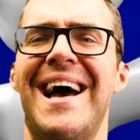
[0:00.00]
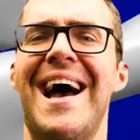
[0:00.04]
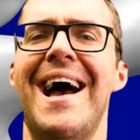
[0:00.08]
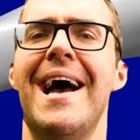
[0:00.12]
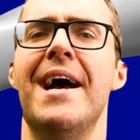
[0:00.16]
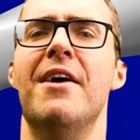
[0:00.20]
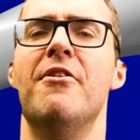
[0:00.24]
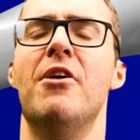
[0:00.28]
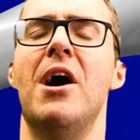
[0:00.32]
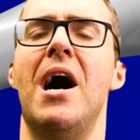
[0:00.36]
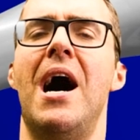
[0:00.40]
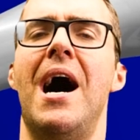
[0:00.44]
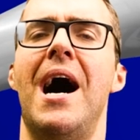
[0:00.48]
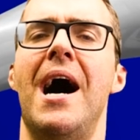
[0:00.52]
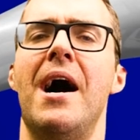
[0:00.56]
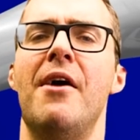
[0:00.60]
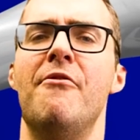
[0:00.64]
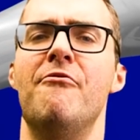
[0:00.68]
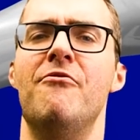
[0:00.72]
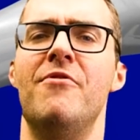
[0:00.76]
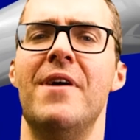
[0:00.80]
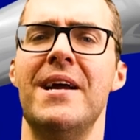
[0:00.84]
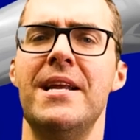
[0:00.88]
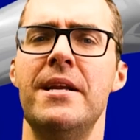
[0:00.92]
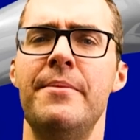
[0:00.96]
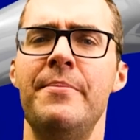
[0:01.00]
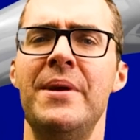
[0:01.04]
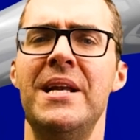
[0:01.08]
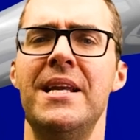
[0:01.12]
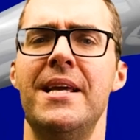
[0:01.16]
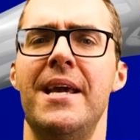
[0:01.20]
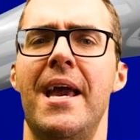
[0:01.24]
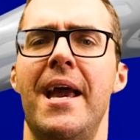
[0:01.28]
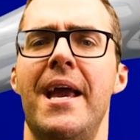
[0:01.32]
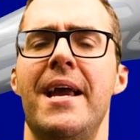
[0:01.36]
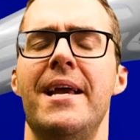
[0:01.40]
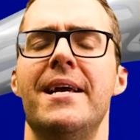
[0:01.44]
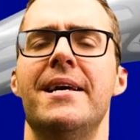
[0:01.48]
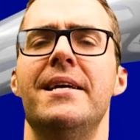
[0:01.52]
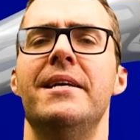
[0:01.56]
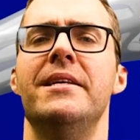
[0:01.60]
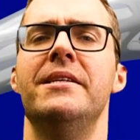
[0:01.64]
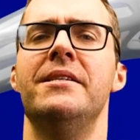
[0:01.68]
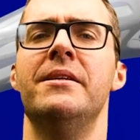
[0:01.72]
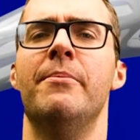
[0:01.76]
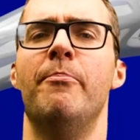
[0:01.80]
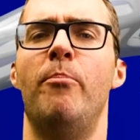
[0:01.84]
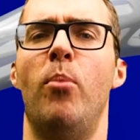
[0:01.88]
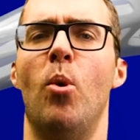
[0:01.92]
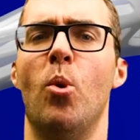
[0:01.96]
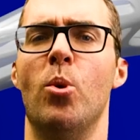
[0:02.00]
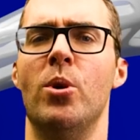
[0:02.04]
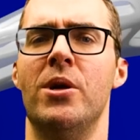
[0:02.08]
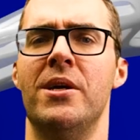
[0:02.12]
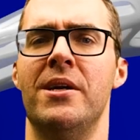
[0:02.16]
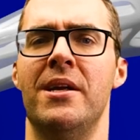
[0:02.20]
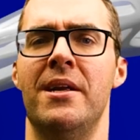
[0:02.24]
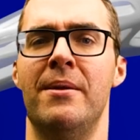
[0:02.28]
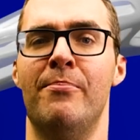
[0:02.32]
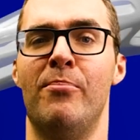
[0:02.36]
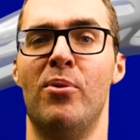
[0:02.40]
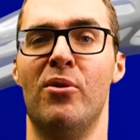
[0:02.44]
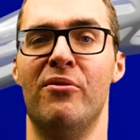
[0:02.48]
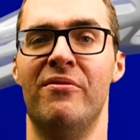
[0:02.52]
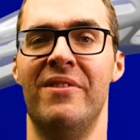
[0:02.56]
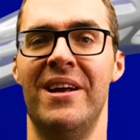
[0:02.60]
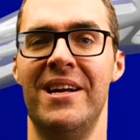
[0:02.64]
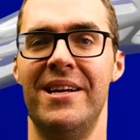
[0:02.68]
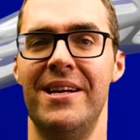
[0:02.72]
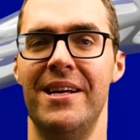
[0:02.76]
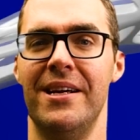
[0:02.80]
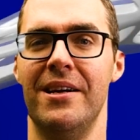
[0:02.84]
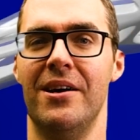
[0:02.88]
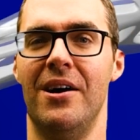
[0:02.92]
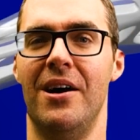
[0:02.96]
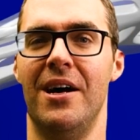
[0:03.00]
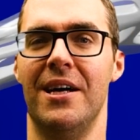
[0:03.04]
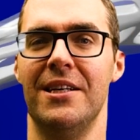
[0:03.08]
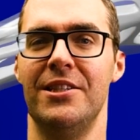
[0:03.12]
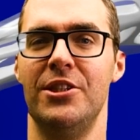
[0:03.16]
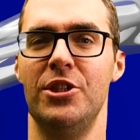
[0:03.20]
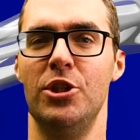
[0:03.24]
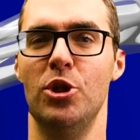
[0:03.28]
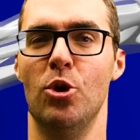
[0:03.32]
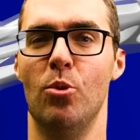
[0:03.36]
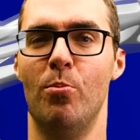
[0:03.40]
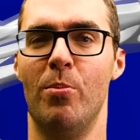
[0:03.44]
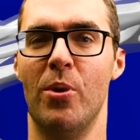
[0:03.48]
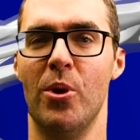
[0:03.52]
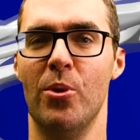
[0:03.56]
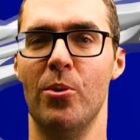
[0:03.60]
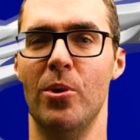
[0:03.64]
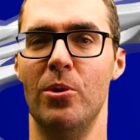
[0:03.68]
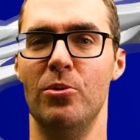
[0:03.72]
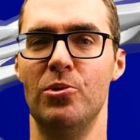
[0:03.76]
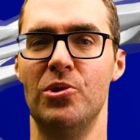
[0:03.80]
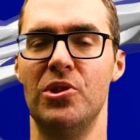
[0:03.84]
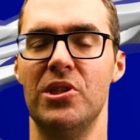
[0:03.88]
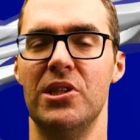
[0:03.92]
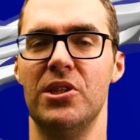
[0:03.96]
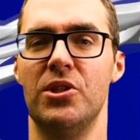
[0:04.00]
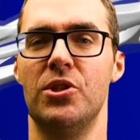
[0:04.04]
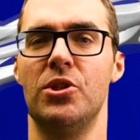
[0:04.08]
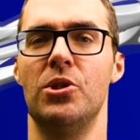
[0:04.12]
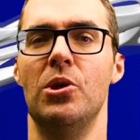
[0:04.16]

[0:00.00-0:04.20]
that vitamin K is important in preventing osteoporosis.